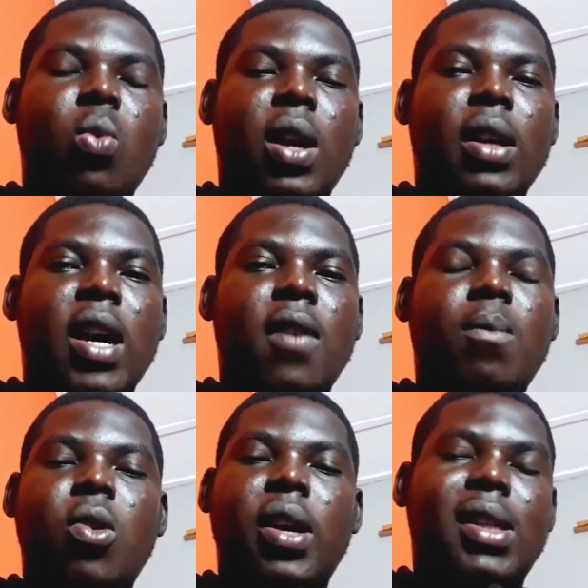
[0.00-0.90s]
I have more
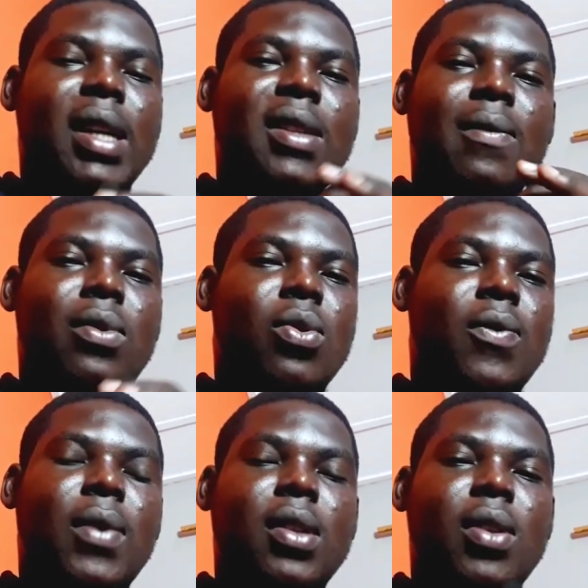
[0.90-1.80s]
exciting
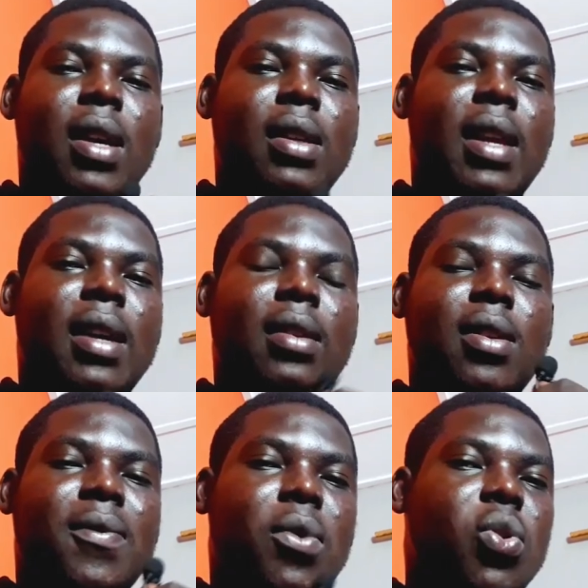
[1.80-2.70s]
videos like this for
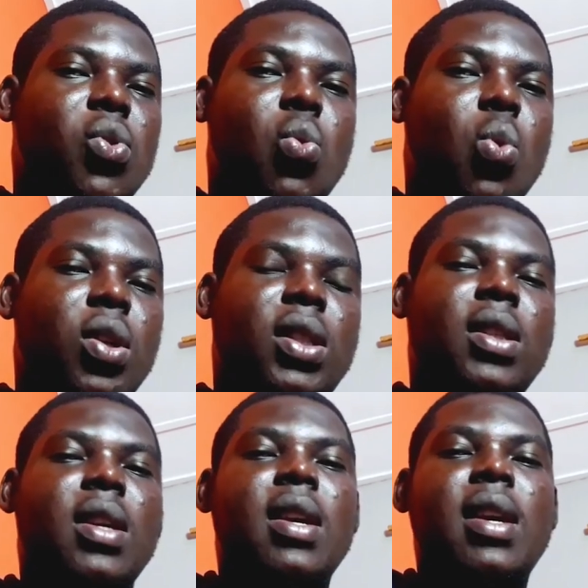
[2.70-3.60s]
you to watch
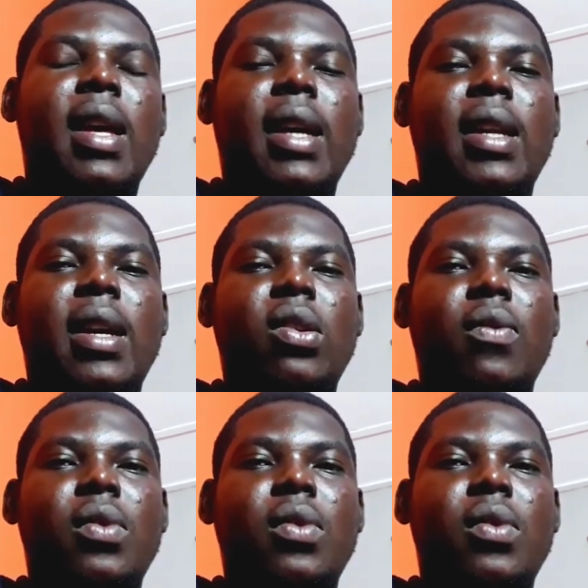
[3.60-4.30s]
at the end of this.